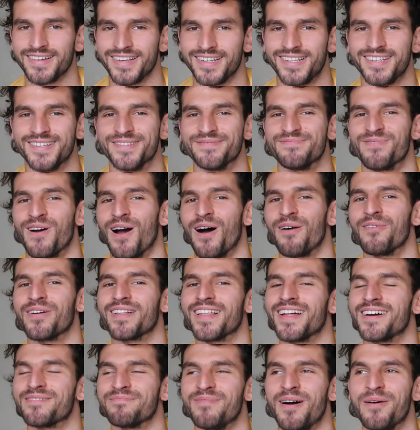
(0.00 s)
it's probably
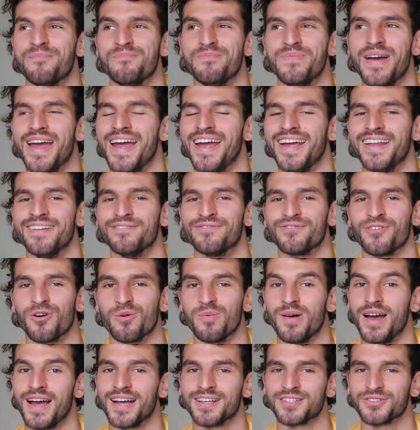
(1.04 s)
like my main
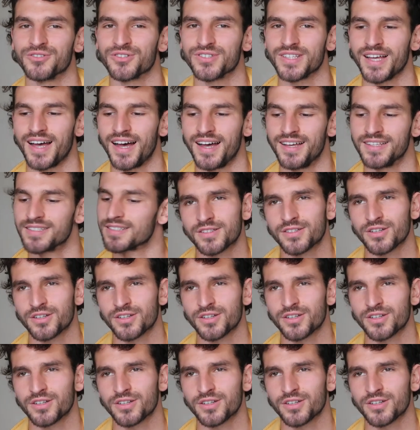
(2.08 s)
form of exercise.